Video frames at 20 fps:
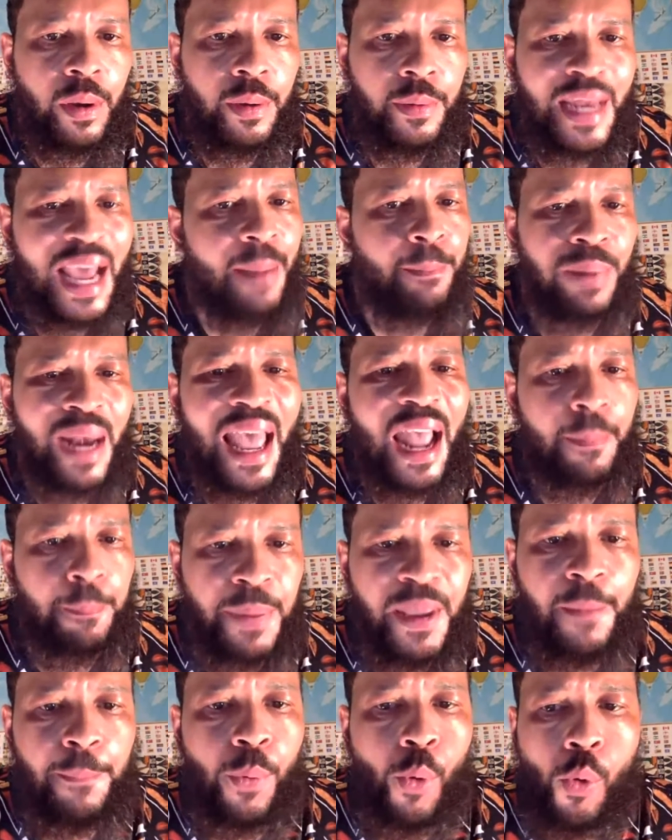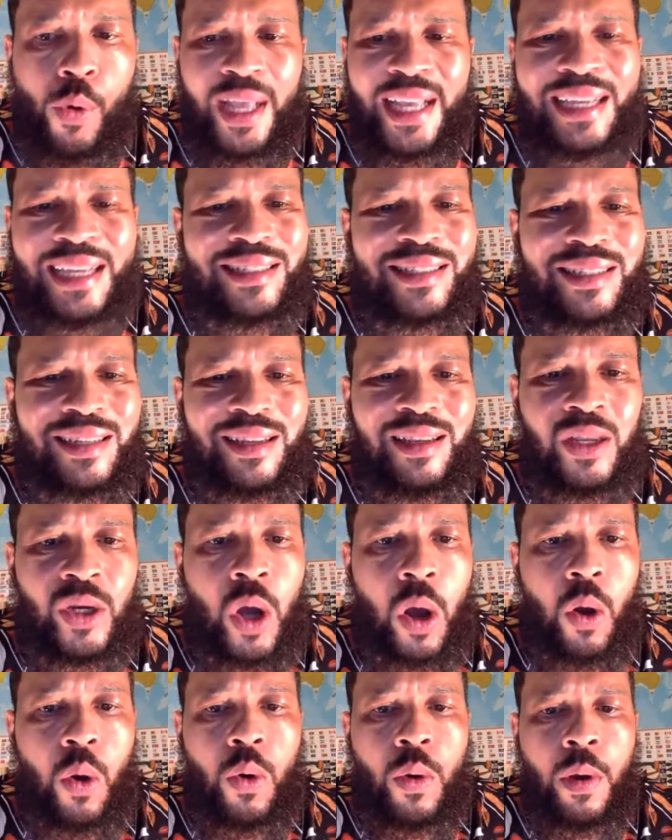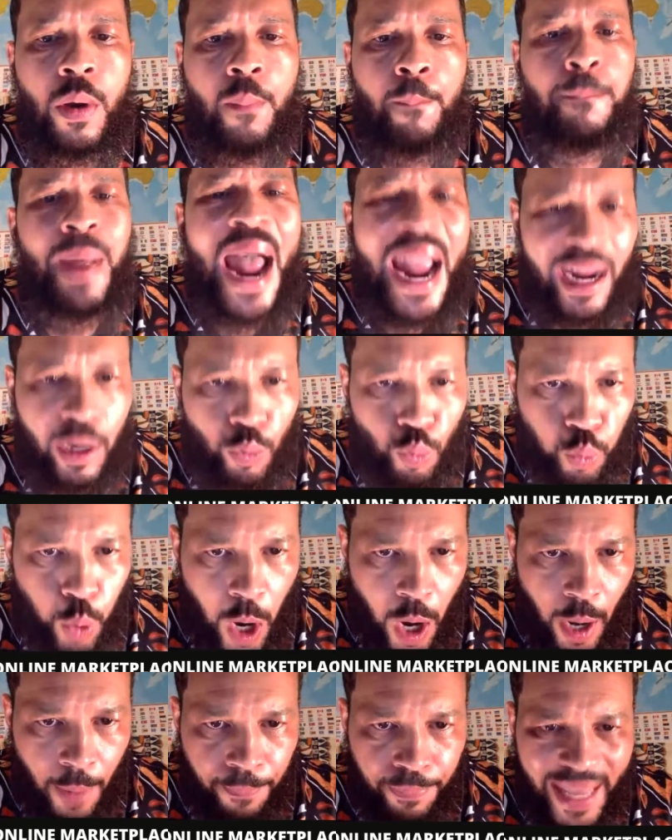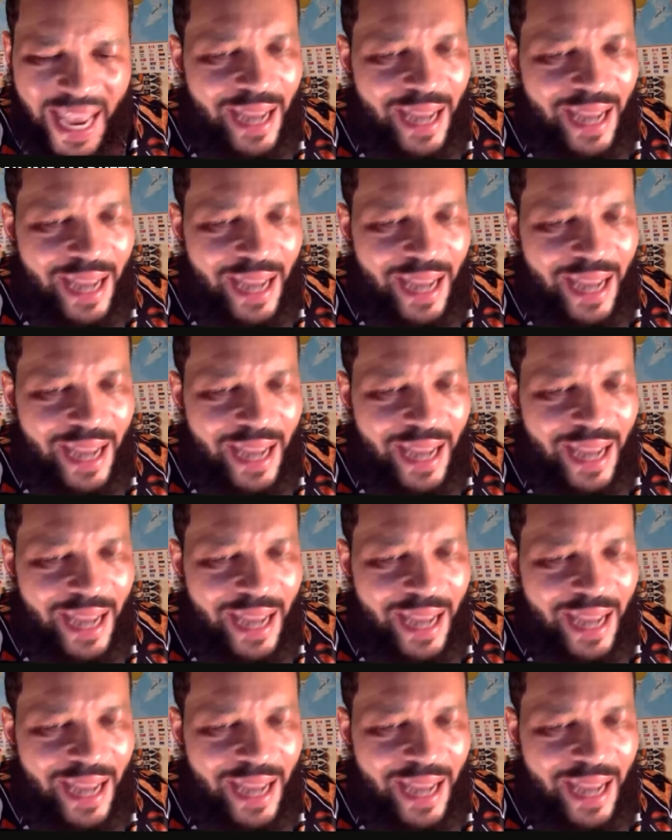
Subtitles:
that black people is, you know, bankrupt.